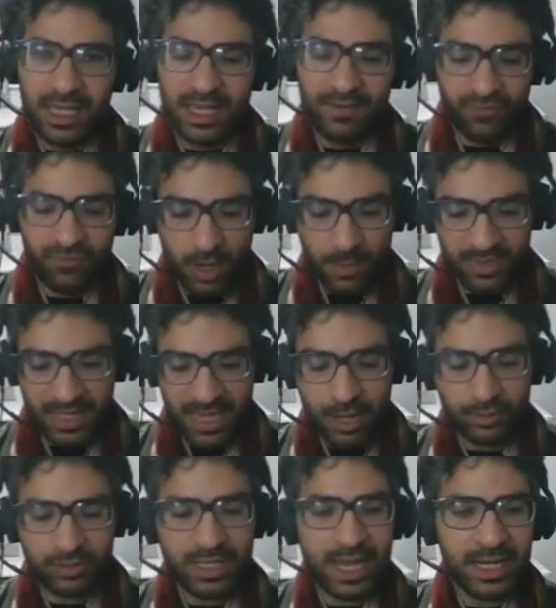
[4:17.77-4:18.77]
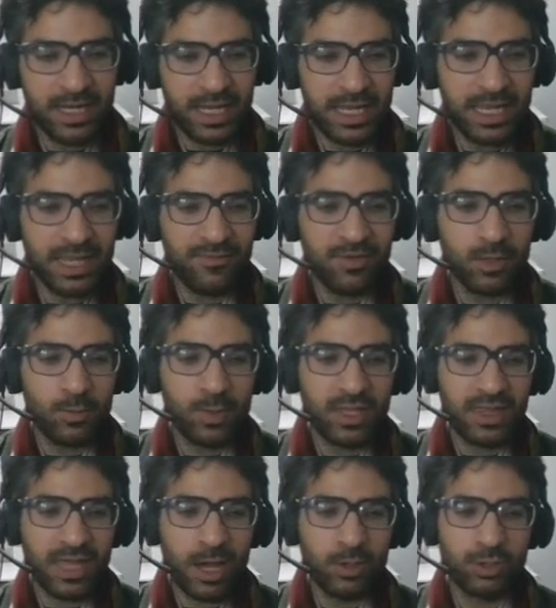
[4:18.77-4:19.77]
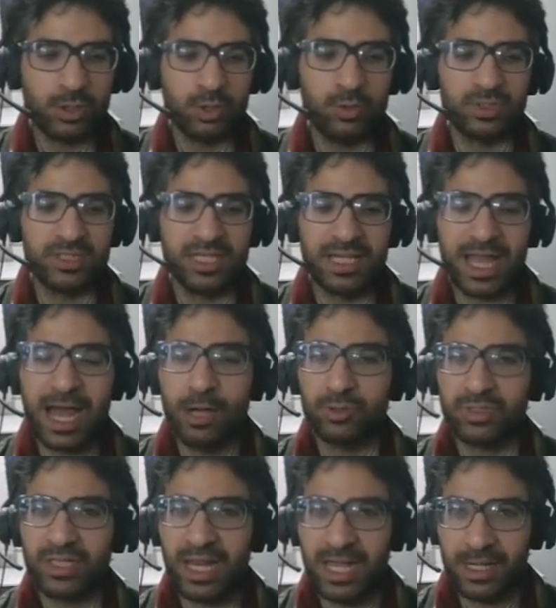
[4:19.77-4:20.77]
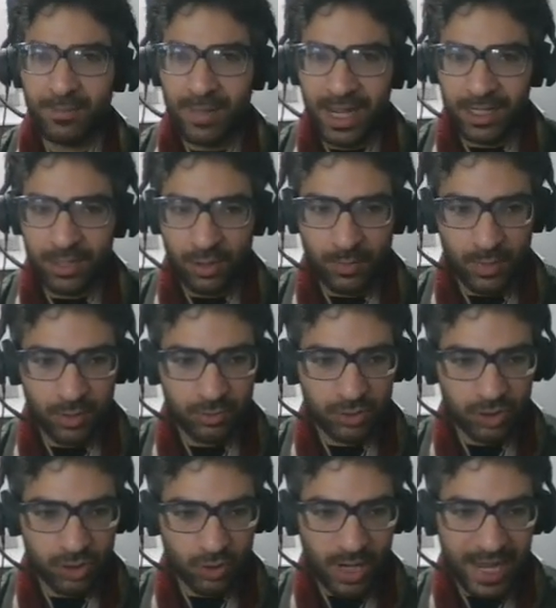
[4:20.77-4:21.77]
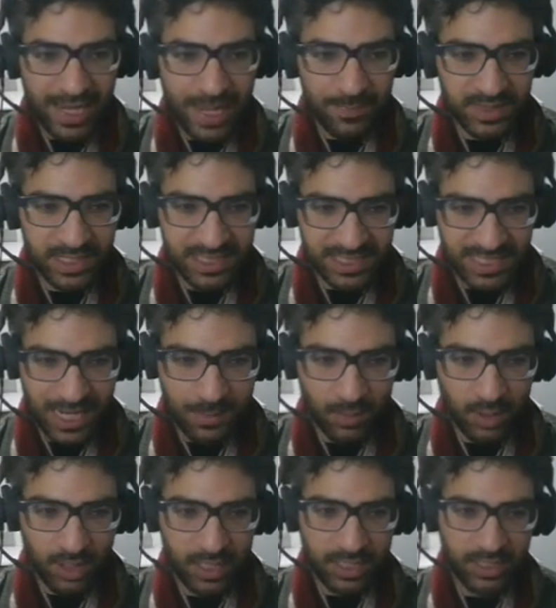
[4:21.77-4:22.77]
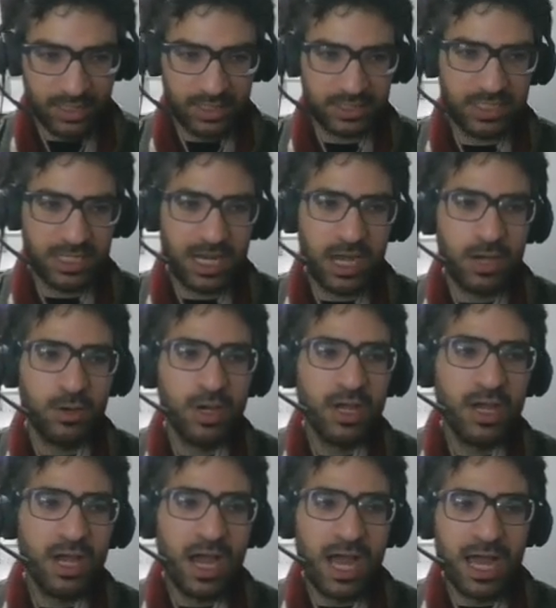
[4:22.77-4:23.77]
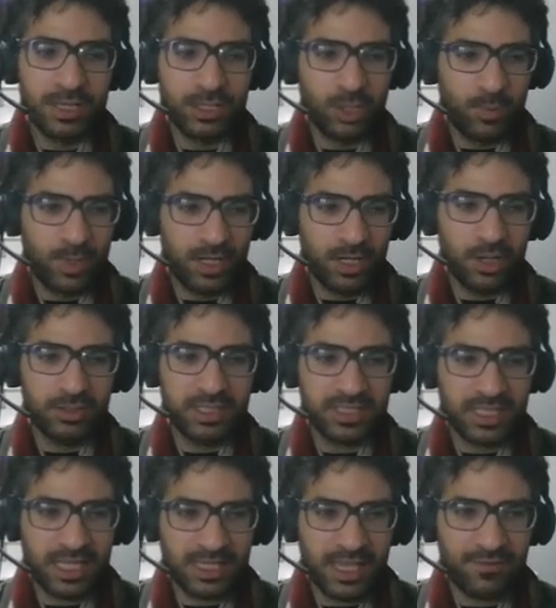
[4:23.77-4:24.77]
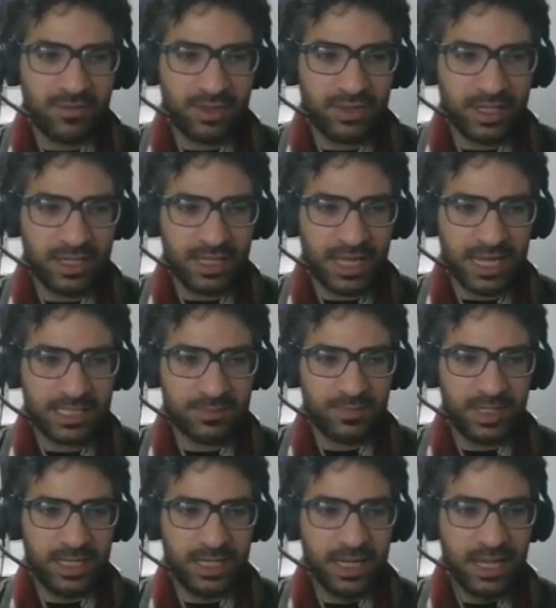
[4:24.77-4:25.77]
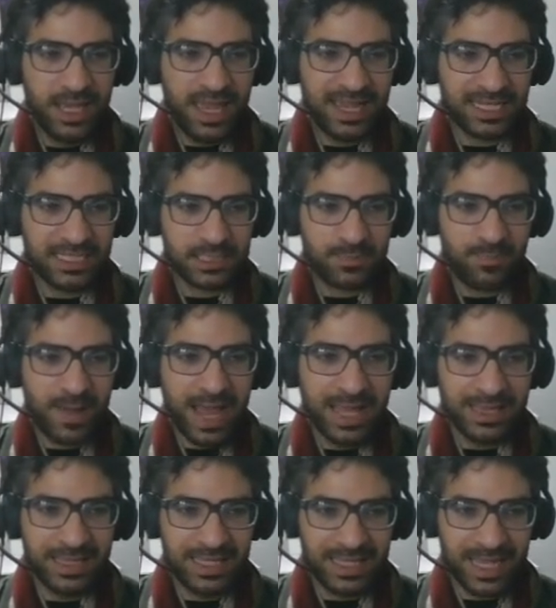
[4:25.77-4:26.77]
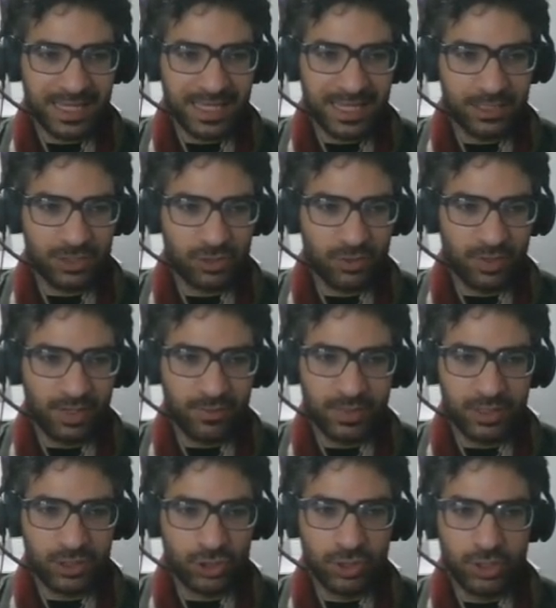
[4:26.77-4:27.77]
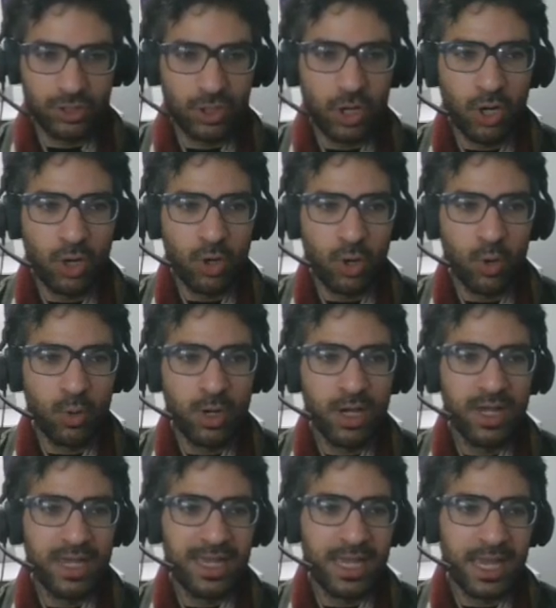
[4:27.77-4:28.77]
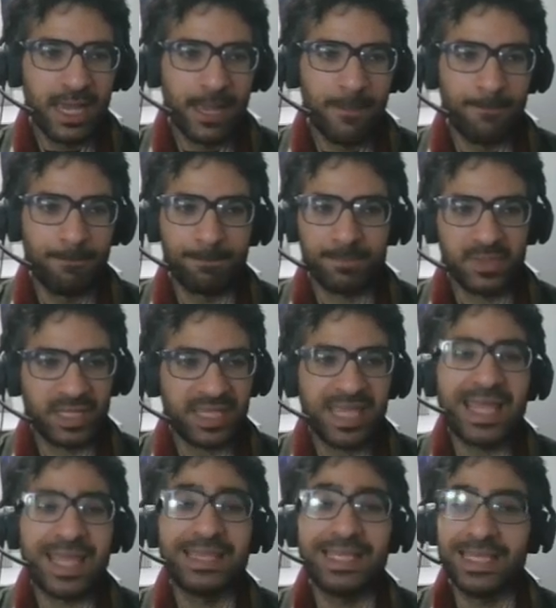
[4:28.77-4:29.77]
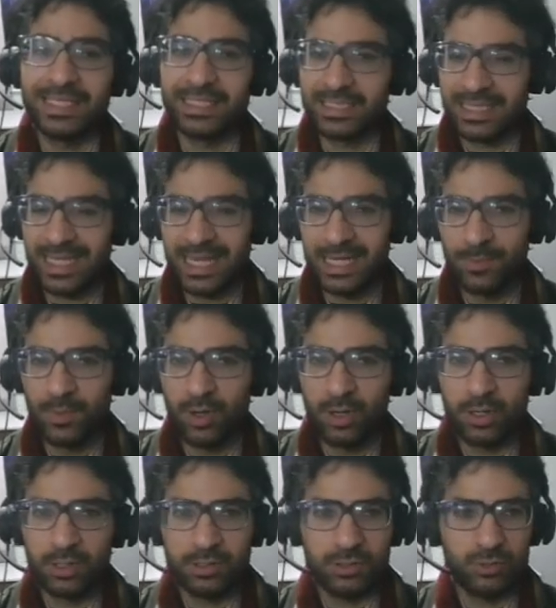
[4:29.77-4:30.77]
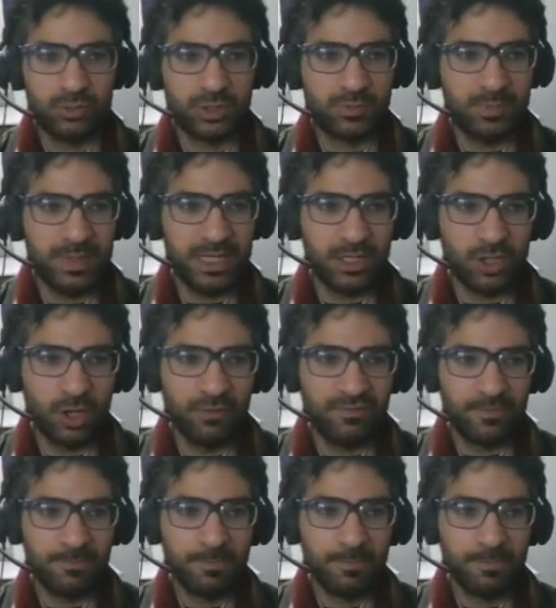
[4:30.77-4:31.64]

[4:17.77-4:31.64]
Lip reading: from the outline, even without using outline minor mode. So I am disabling this now, and you will notice that everything has been expanded again. So there is no headings anymore to speak of.